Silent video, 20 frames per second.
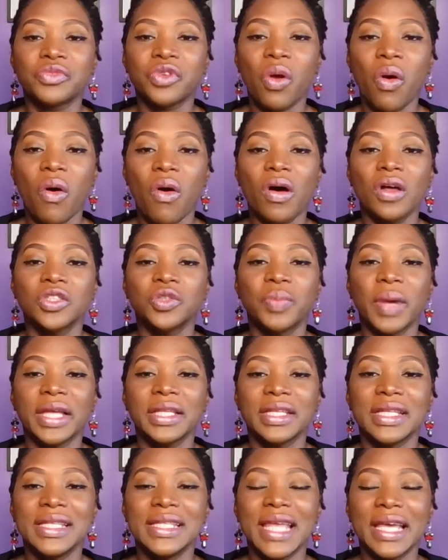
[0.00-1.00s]
caused by
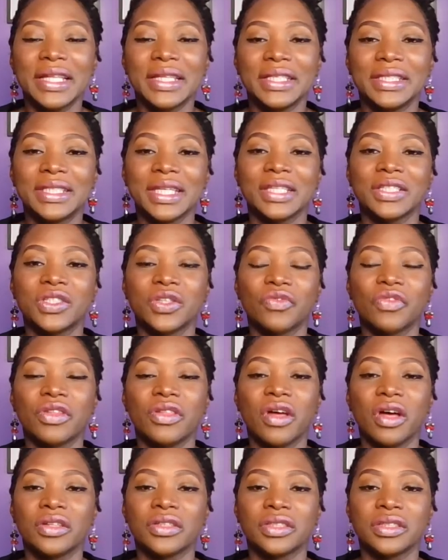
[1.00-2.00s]
the negligence of
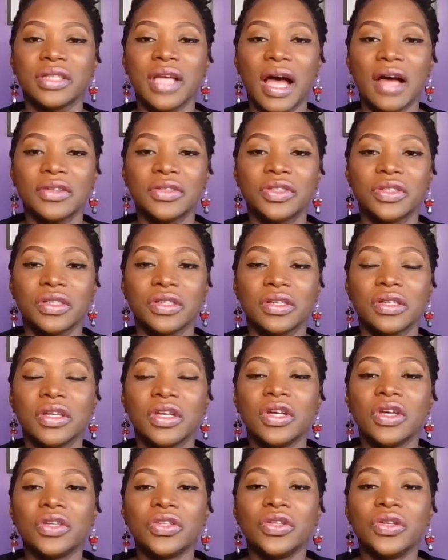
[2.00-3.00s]
another doctor,
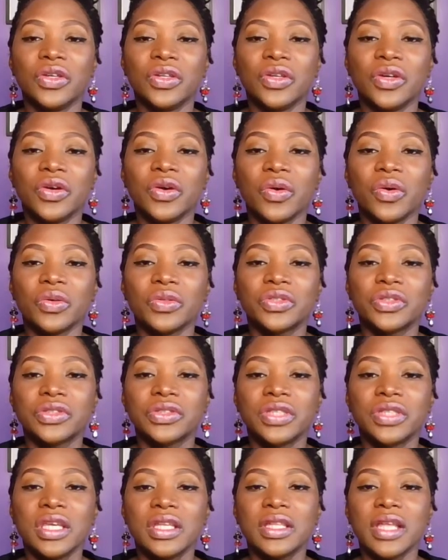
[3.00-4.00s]
you're going to go
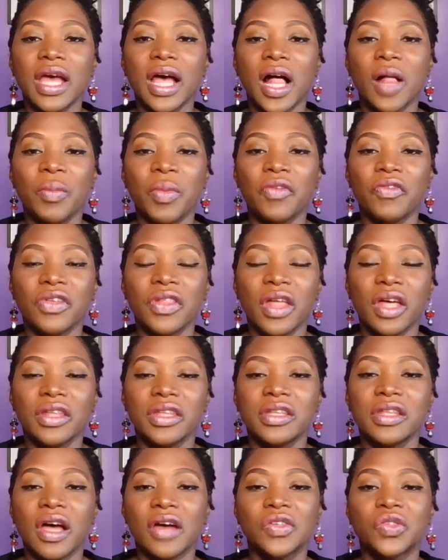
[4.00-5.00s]
seek the help of
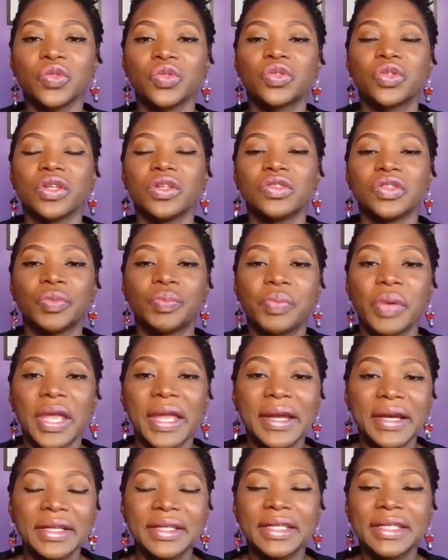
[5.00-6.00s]
another doctor who's going to
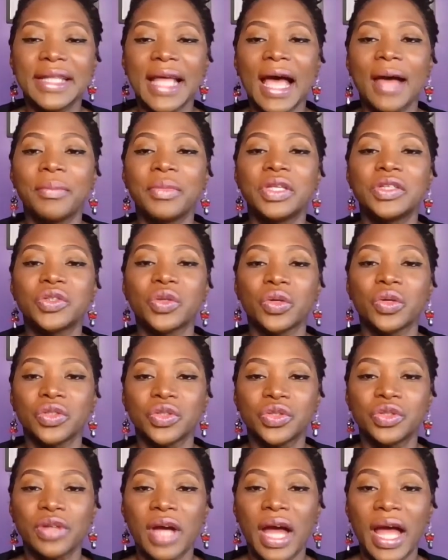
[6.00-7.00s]
repair the damage or
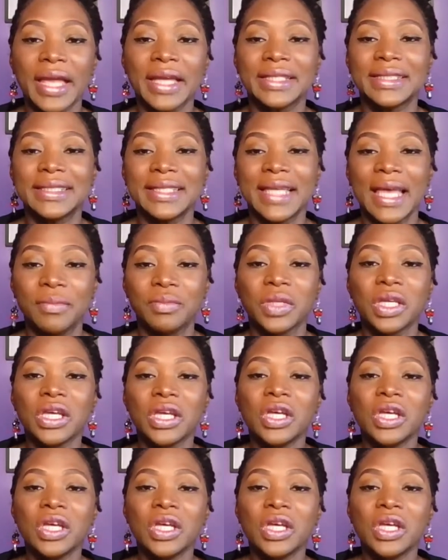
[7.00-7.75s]
attempt